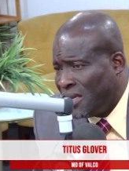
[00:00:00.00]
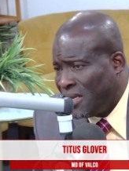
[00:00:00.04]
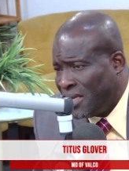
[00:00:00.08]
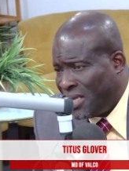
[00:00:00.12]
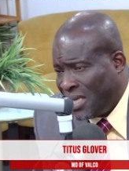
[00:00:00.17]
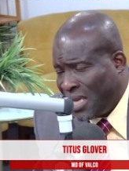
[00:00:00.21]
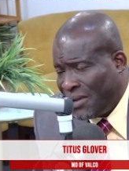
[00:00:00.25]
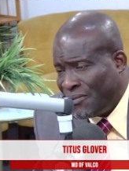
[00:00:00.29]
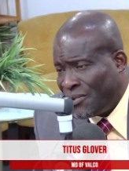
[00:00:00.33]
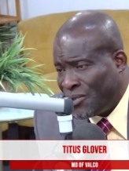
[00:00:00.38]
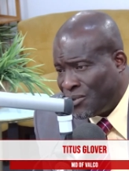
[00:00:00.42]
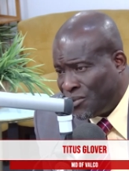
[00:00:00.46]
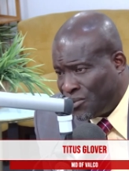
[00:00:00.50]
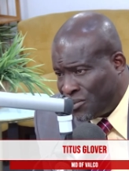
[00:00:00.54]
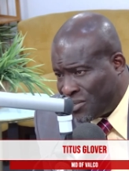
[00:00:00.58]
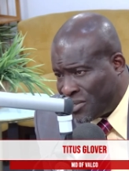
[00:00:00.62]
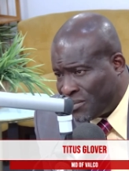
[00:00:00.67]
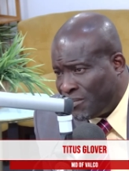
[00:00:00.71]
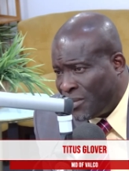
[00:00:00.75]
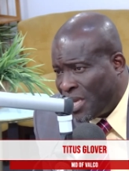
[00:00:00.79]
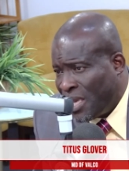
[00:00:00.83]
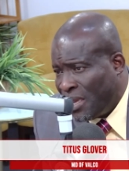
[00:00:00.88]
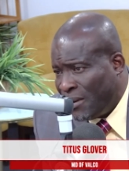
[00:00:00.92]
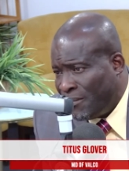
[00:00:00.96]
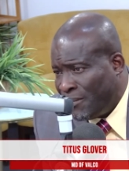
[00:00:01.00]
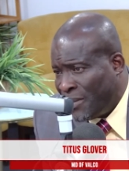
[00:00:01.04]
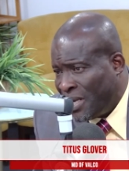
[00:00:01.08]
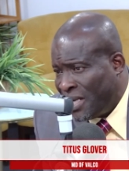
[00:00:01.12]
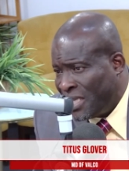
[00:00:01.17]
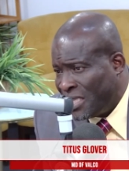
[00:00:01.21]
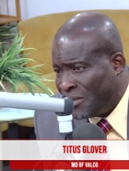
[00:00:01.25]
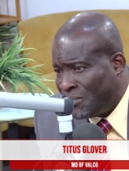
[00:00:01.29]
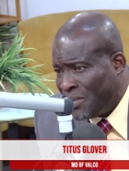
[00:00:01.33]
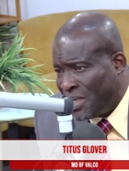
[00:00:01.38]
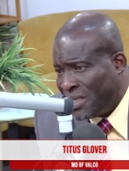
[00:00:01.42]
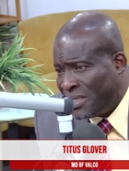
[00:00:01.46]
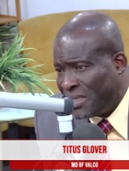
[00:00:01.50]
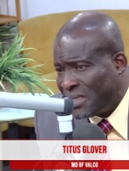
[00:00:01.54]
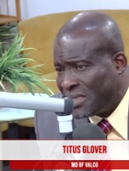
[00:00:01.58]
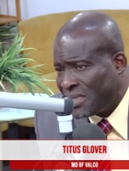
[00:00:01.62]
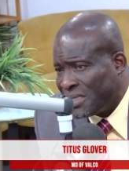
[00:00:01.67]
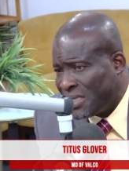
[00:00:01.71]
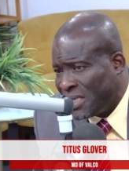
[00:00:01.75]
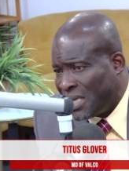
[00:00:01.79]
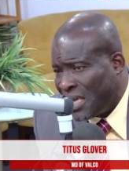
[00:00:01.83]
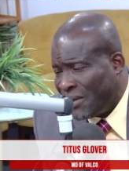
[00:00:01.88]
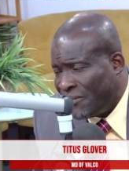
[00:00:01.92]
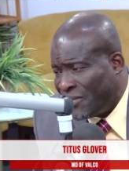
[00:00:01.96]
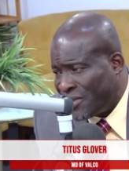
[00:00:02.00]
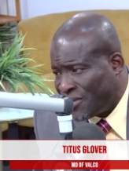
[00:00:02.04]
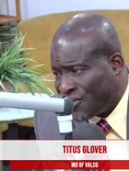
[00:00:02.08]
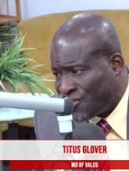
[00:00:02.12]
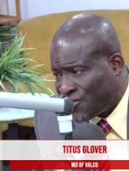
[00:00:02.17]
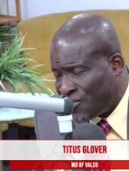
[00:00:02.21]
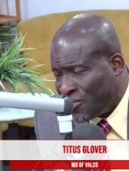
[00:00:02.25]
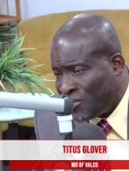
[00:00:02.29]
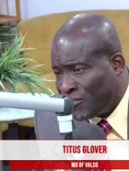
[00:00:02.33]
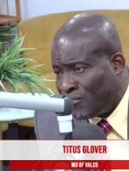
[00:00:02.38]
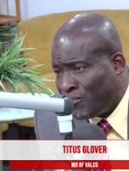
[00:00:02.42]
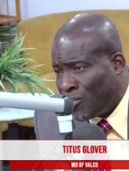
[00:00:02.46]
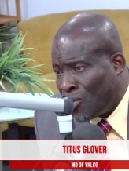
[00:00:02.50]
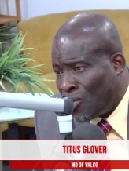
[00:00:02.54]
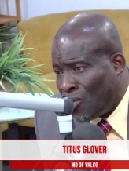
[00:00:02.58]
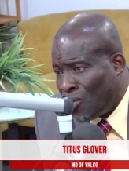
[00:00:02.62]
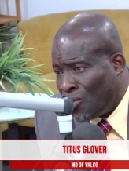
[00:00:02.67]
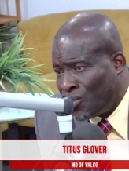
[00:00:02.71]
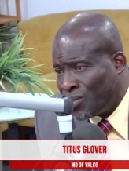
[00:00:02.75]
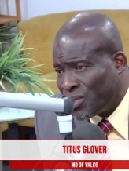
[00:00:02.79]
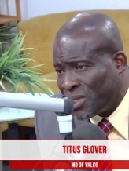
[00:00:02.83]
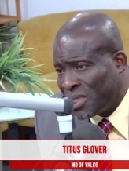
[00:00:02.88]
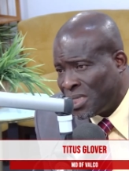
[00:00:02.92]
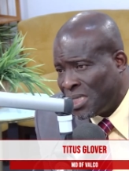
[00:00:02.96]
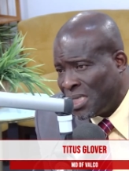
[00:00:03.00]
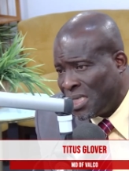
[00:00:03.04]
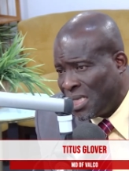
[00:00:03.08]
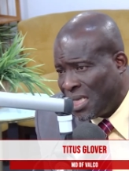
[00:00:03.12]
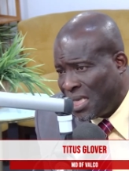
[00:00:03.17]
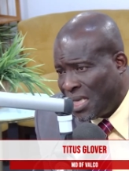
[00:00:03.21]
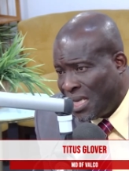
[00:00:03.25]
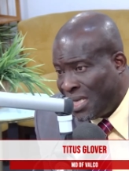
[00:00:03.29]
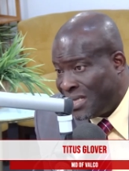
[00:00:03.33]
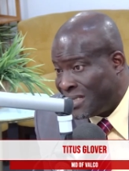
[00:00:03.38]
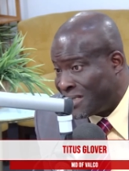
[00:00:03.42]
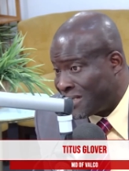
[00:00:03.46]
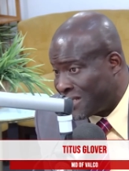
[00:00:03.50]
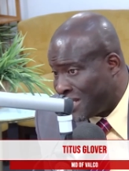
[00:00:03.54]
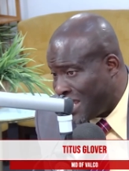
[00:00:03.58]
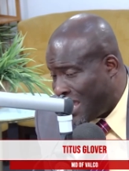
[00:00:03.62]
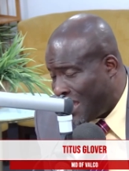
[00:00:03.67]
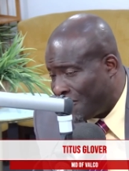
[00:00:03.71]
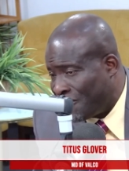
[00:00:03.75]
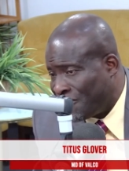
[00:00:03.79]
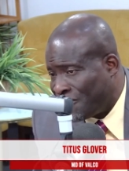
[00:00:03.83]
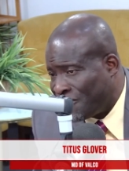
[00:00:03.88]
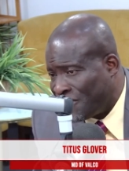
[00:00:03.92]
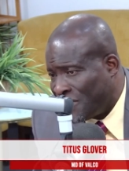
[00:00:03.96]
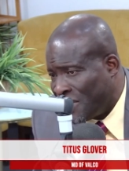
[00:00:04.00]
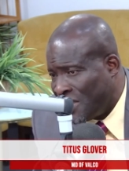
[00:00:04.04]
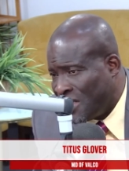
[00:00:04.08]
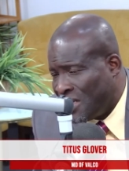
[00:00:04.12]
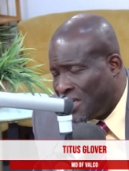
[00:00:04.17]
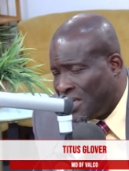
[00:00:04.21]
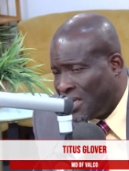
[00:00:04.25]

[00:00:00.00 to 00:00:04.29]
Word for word: They have a good management. They have a strong board and staff.